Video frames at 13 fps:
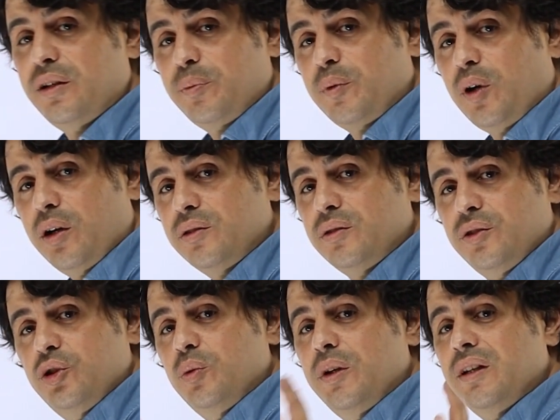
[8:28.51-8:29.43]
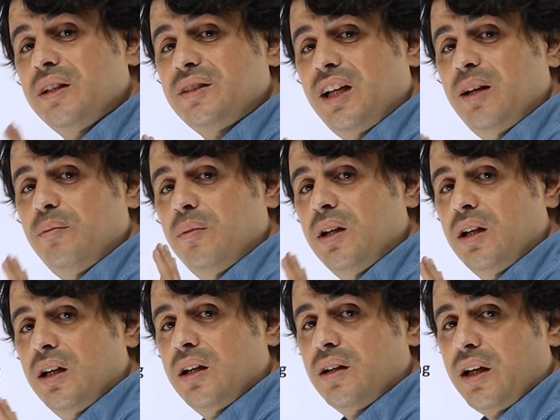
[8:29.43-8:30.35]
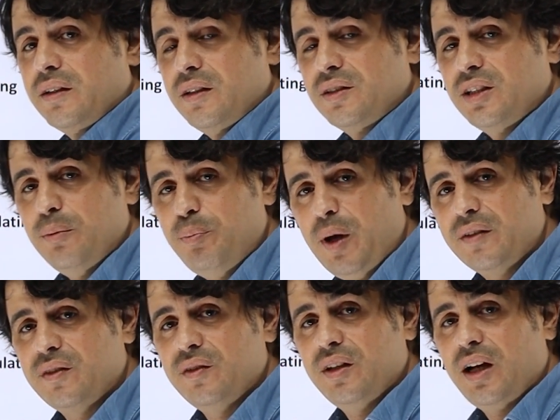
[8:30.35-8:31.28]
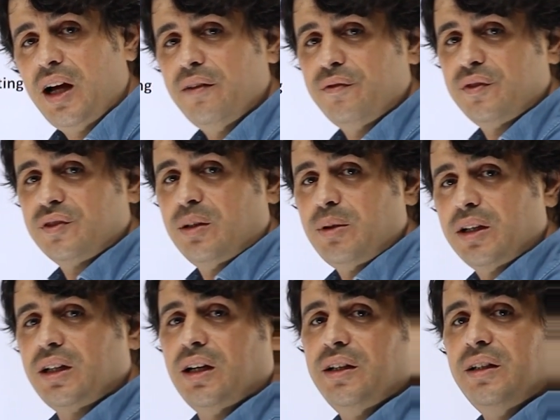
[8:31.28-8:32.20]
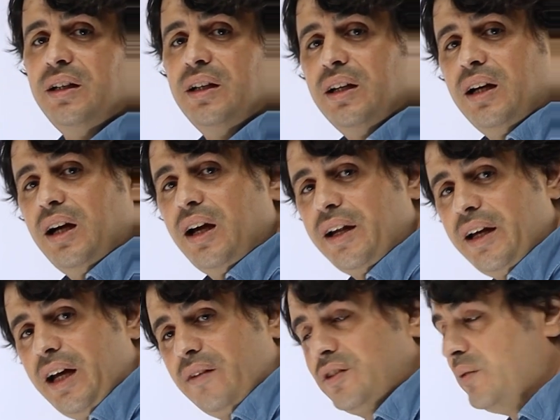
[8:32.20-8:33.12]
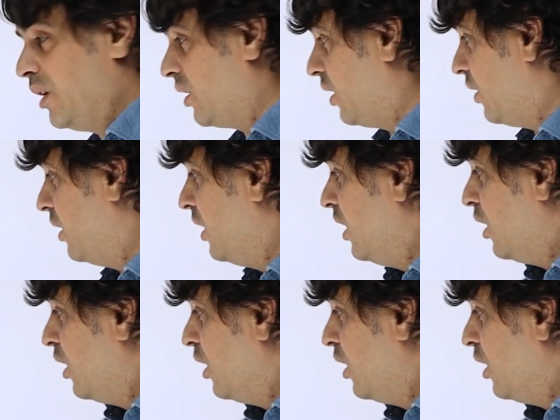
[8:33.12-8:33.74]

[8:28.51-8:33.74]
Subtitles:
keep on doing the same, like the same pattern, and I have semicolon and I have semicolon.